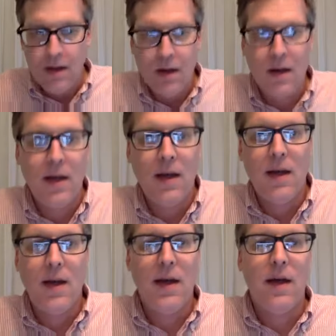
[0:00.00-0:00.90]

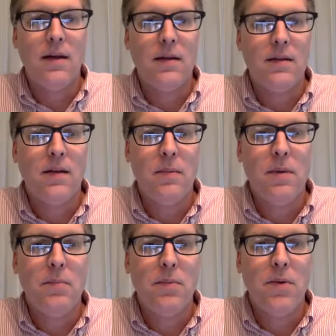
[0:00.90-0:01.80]
and let
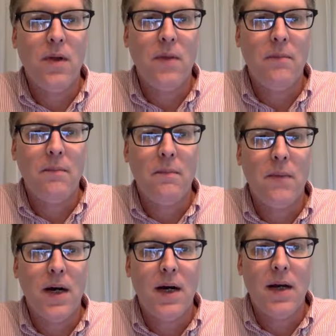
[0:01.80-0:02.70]
me pull up
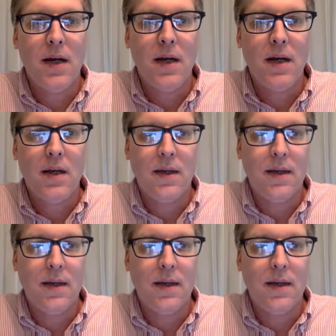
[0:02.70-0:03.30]
my